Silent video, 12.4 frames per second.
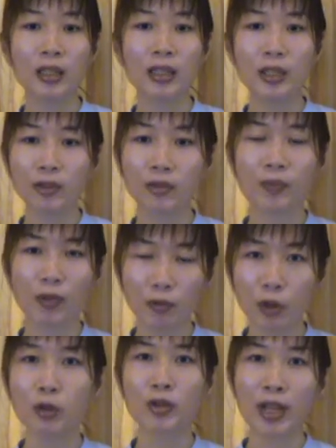
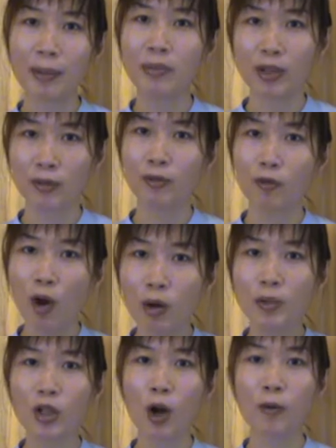in
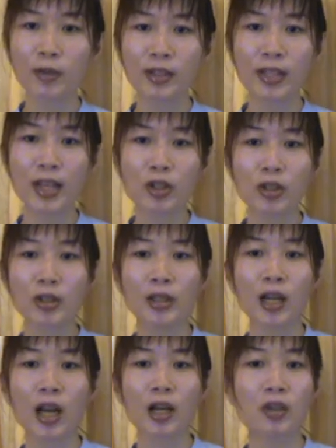formal conversation,
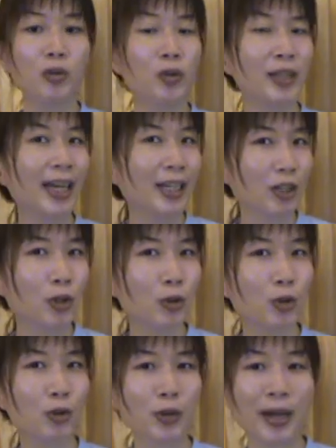you will get
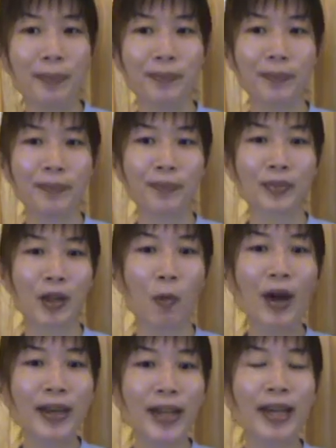used to them.
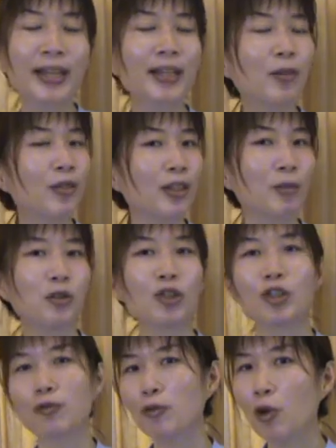One day, it will
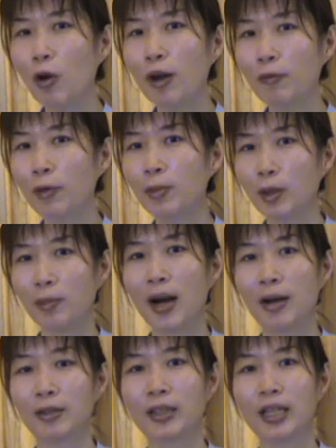just flow out from your
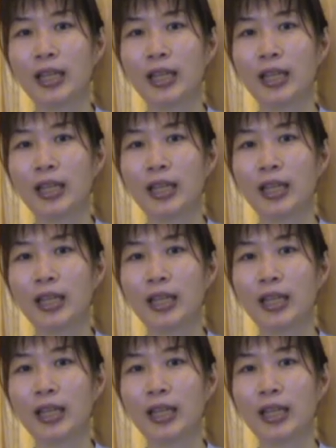mouth.